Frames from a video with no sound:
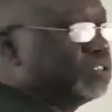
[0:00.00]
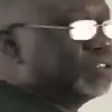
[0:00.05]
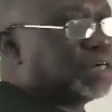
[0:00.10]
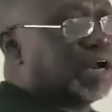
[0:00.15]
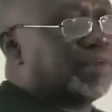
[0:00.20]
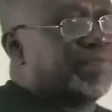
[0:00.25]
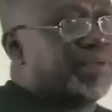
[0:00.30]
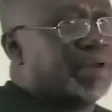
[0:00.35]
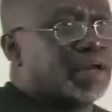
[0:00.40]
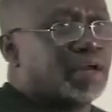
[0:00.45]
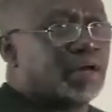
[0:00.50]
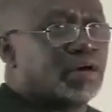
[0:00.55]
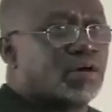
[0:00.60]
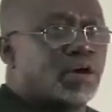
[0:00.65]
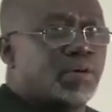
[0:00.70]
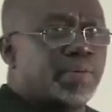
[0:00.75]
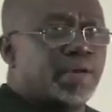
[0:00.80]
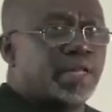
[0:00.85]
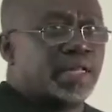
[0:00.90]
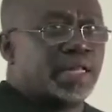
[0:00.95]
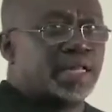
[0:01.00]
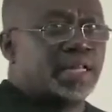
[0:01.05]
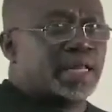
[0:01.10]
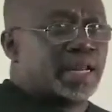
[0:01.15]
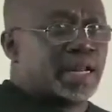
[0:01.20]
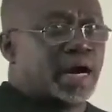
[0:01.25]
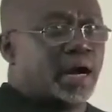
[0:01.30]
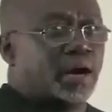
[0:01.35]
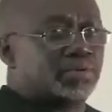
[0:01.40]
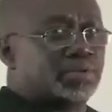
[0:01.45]
traffic coming in
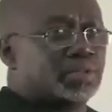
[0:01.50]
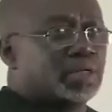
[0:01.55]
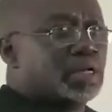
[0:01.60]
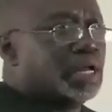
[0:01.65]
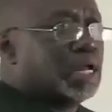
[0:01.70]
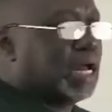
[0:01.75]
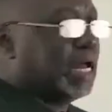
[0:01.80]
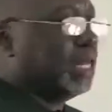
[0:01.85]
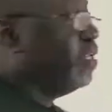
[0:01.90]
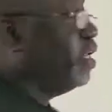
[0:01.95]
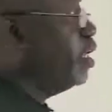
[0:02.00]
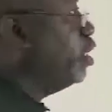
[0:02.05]
and out. And